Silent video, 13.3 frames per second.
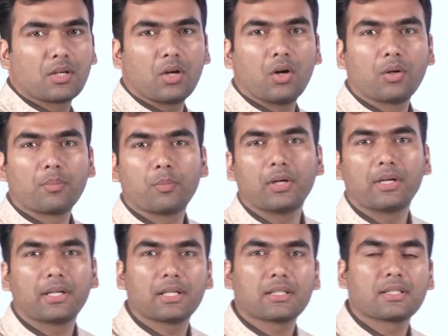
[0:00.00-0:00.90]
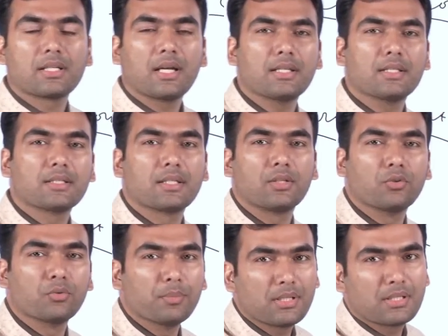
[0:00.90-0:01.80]
or political science,
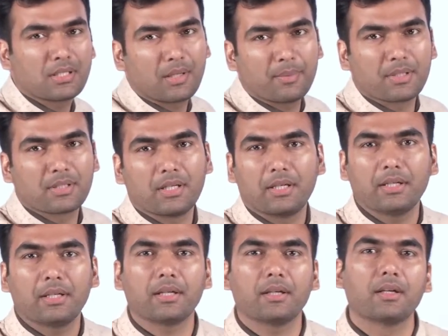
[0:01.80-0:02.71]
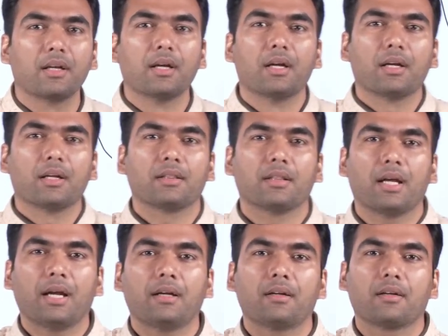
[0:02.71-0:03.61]
you must have studied it,
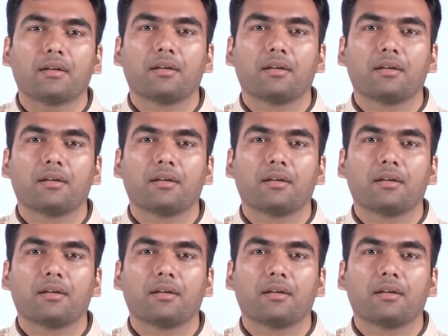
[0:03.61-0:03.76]
that